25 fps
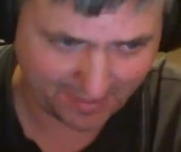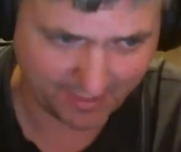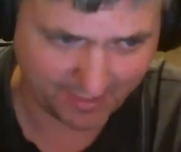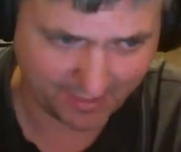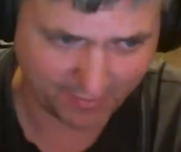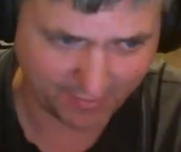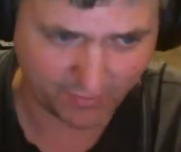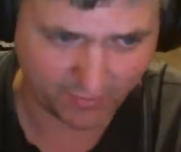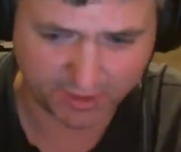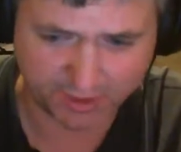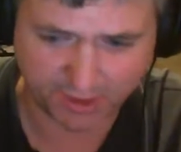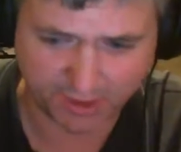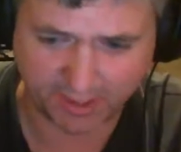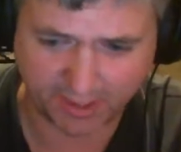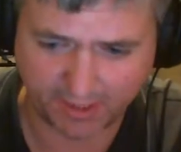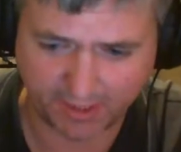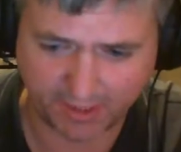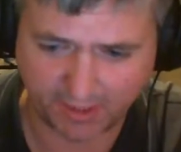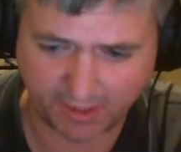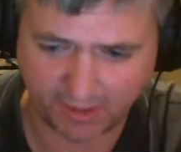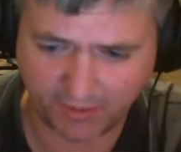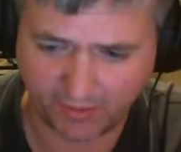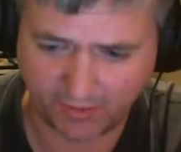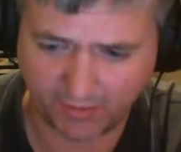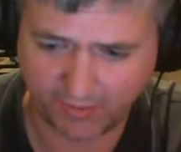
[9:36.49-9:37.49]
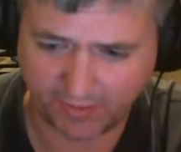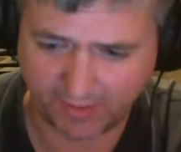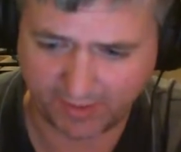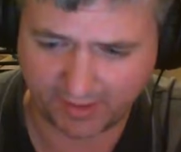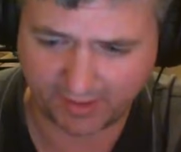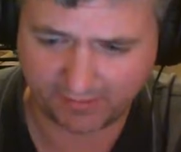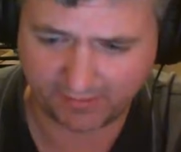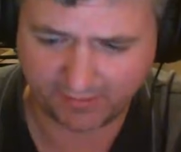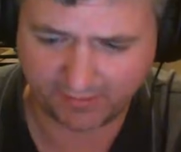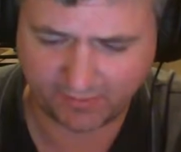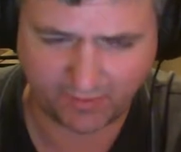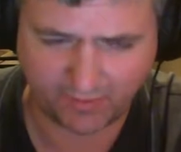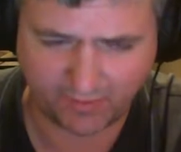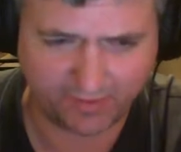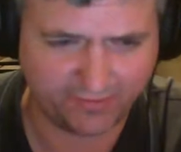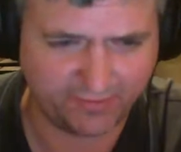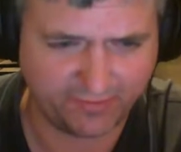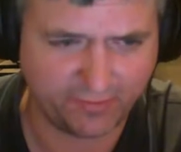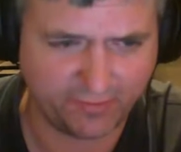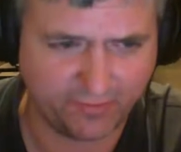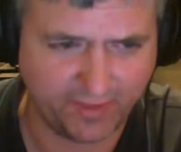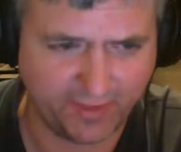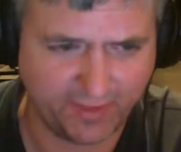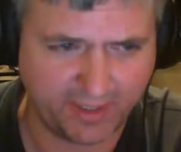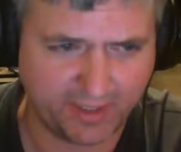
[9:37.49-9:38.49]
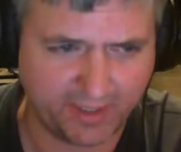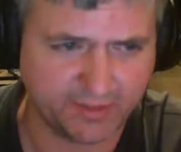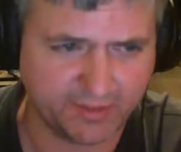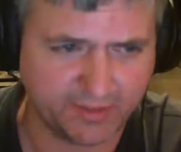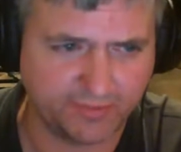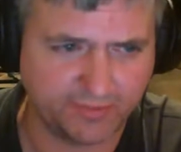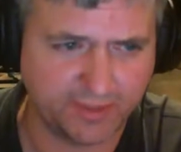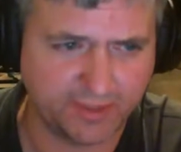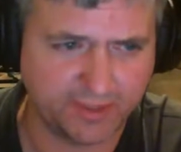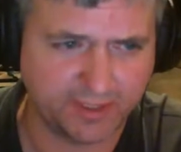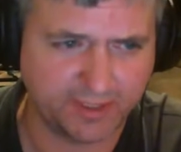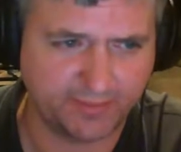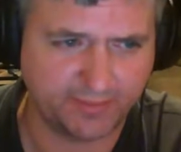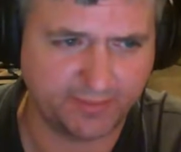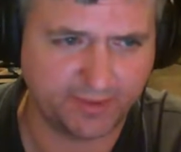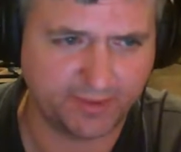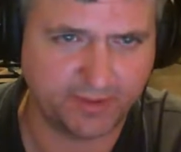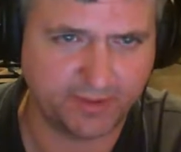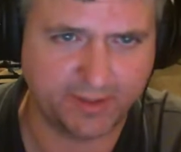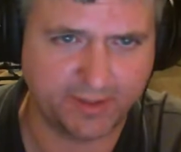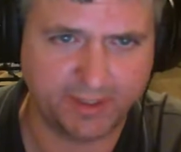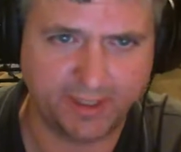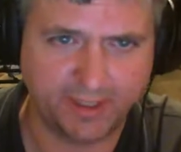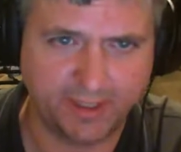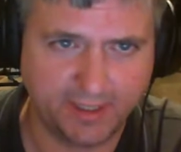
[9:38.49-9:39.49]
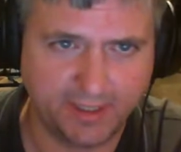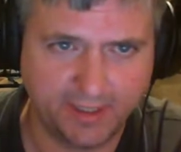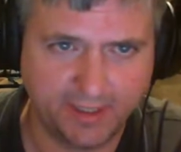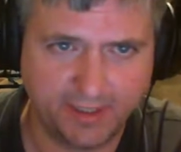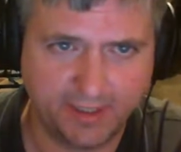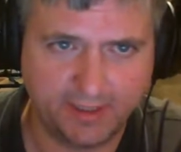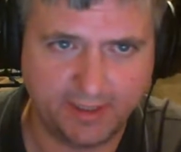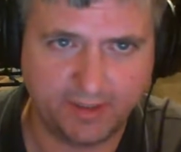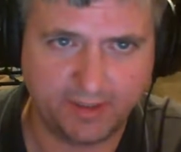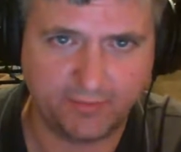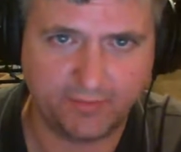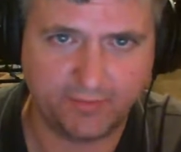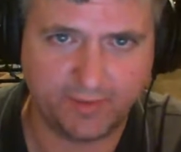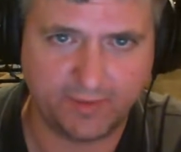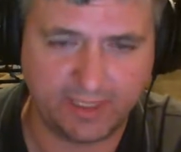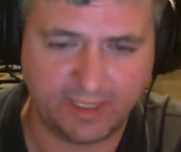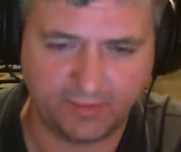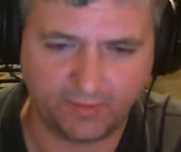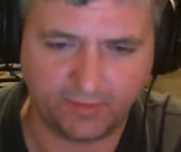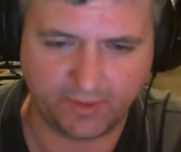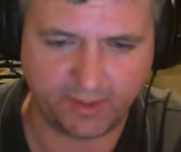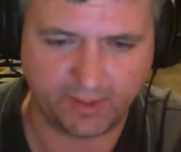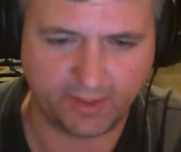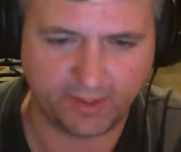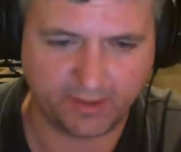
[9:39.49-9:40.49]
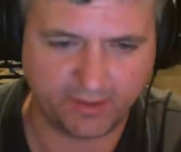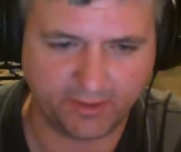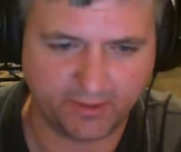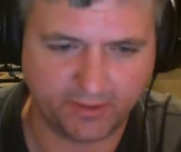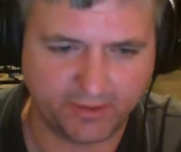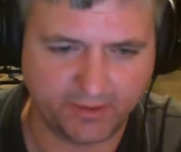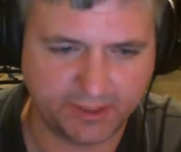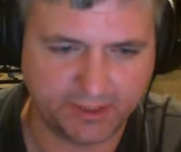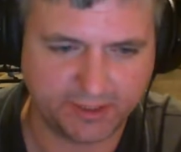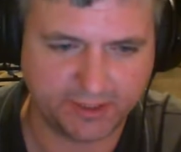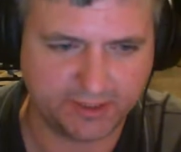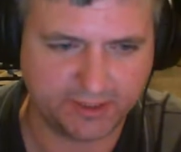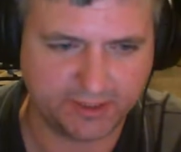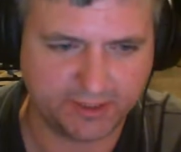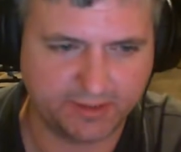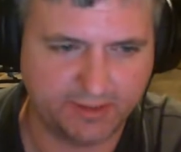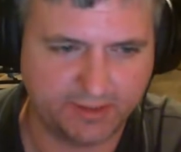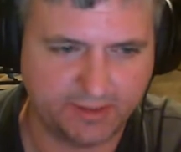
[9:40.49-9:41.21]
and would try to go like quite a few weekends over the summer. And, when they were younger, it's just,